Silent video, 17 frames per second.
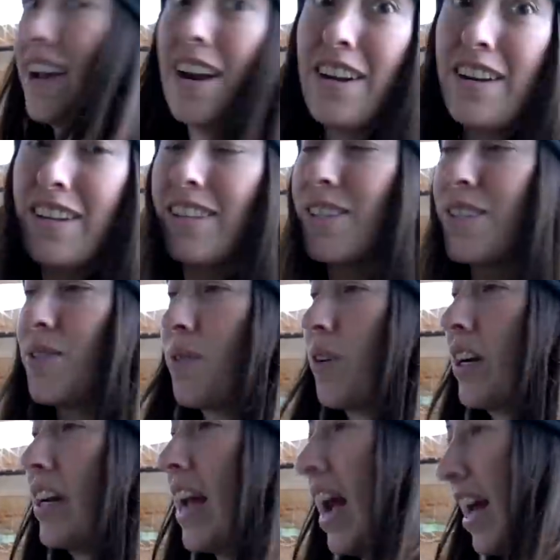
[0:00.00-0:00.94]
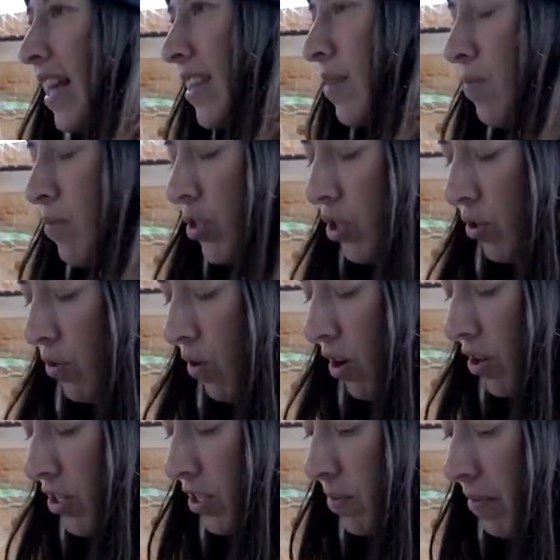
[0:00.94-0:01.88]
and onions? We're gonna add them to
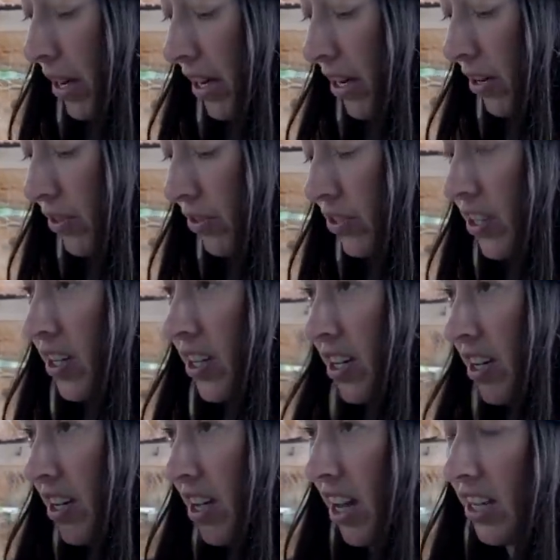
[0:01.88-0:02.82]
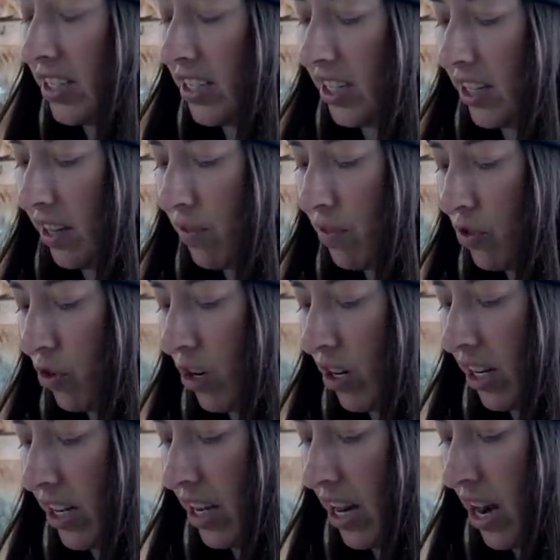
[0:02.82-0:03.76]
our tomatoes. I see they've
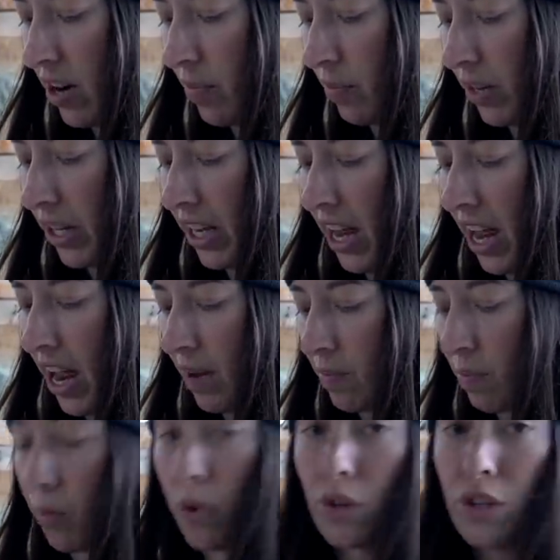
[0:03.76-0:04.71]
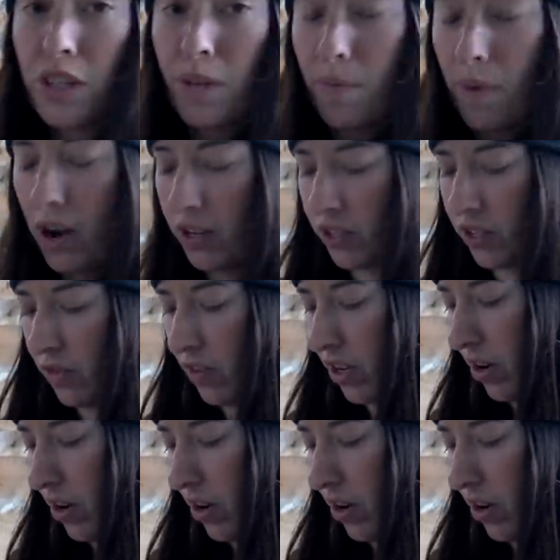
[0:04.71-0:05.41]
shrunken down and we can add more to the pots over